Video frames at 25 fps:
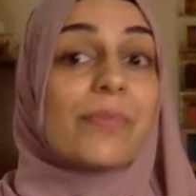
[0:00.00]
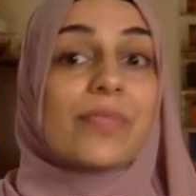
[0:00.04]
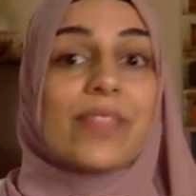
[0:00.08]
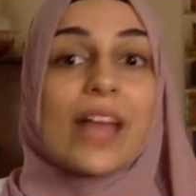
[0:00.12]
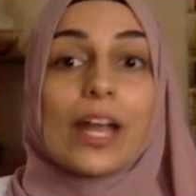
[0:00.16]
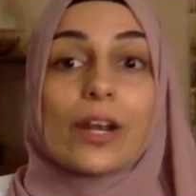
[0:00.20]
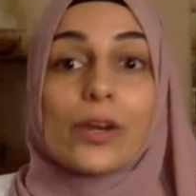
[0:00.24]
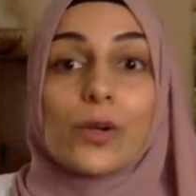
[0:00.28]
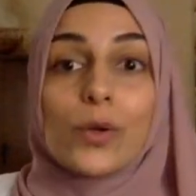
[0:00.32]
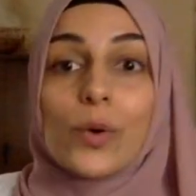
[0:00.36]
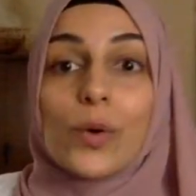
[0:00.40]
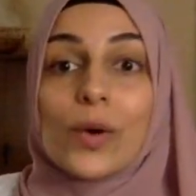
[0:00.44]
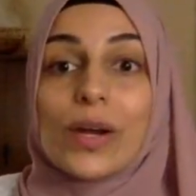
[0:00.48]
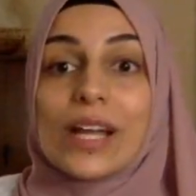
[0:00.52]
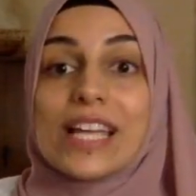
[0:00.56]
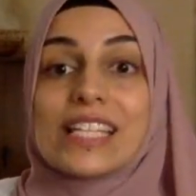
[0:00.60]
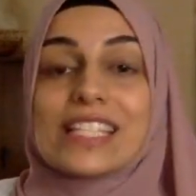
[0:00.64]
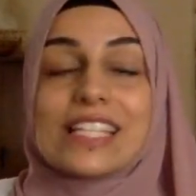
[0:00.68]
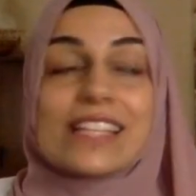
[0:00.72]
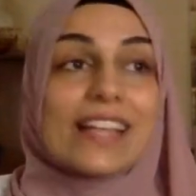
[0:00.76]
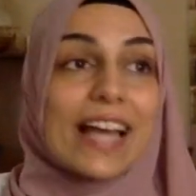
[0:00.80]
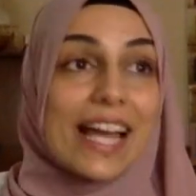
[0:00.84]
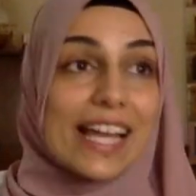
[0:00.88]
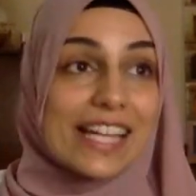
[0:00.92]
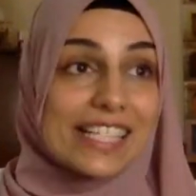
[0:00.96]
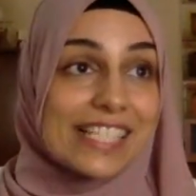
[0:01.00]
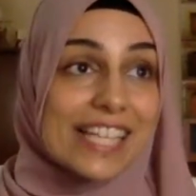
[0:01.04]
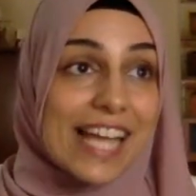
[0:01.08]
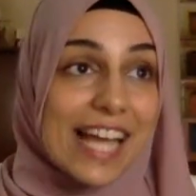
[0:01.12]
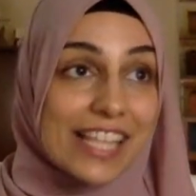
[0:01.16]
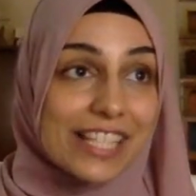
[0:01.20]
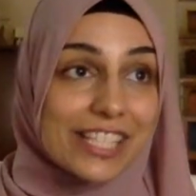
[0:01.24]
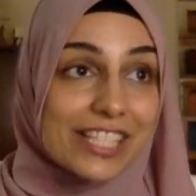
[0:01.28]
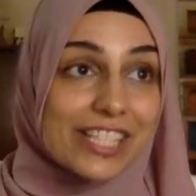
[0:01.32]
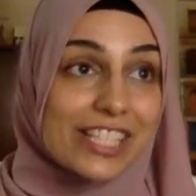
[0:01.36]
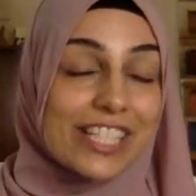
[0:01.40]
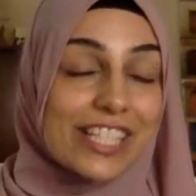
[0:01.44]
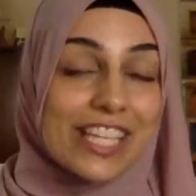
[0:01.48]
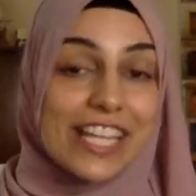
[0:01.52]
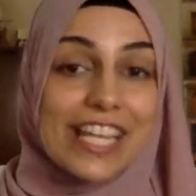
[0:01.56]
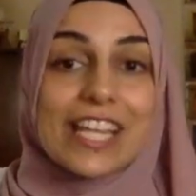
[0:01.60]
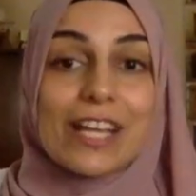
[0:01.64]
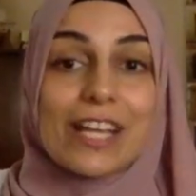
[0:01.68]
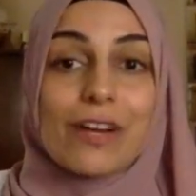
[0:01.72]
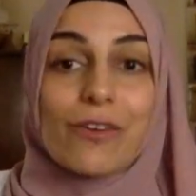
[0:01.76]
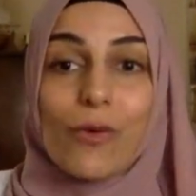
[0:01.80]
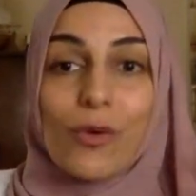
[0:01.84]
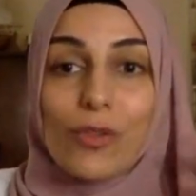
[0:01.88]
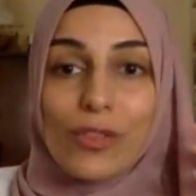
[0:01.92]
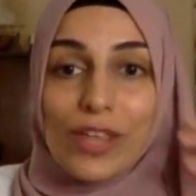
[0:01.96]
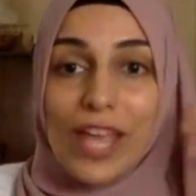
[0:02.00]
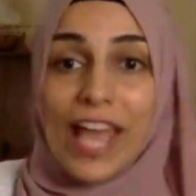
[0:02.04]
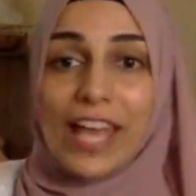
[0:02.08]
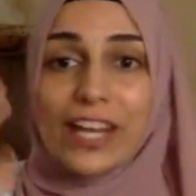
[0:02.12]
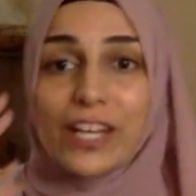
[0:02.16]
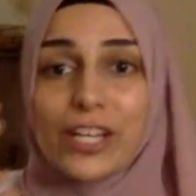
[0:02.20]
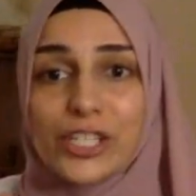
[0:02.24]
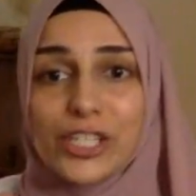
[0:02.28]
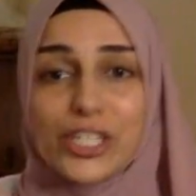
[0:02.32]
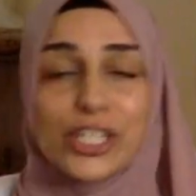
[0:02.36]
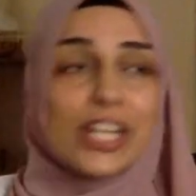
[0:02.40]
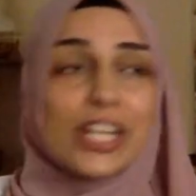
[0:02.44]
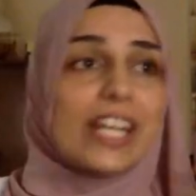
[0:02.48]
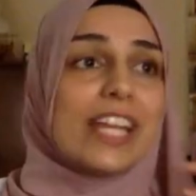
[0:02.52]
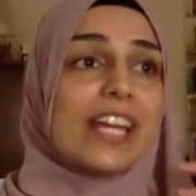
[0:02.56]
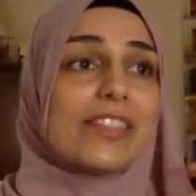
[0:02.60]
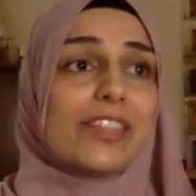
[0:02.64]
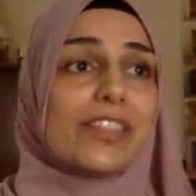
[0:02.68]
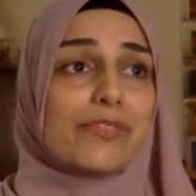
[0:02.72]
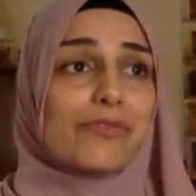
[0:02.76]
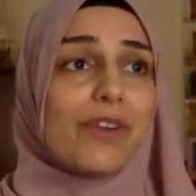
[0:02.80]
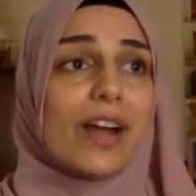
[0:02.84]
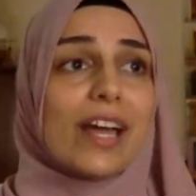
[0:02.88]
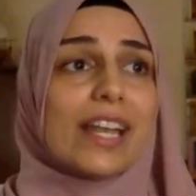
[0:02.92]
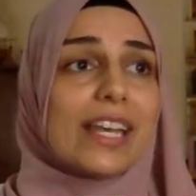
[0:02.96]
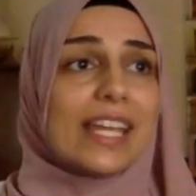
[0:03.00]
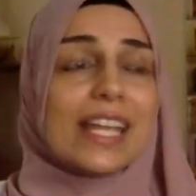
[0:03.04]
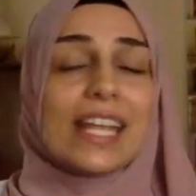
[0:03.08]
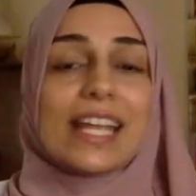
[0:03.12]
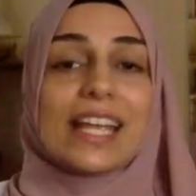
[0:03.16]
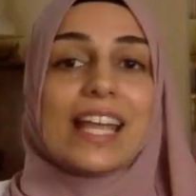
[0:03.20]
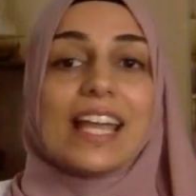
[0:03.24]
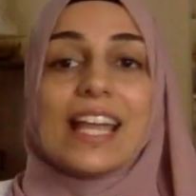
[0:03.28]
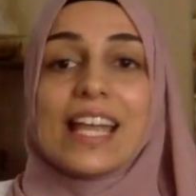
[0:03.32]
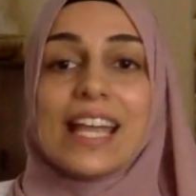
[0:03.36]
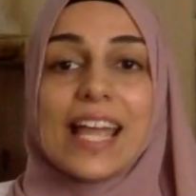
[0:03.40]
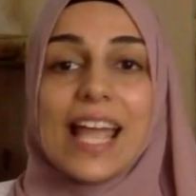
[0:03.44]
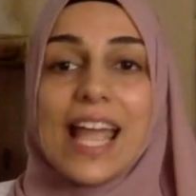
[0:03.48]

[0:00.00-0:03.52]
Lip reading: that noise and that intensity of all the energy and the running,